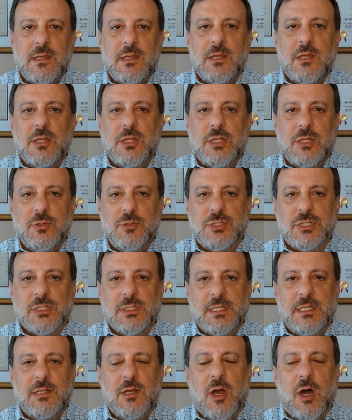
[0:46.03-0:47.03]

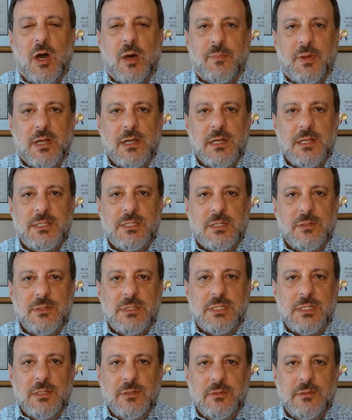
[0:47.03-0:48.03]
Usually, all parties to a
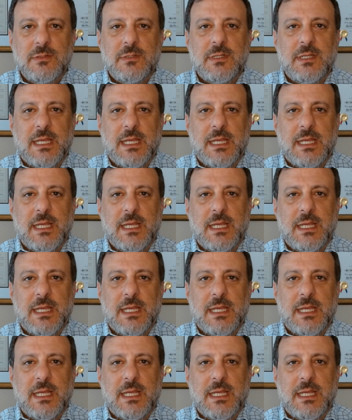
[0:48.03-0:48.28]
suit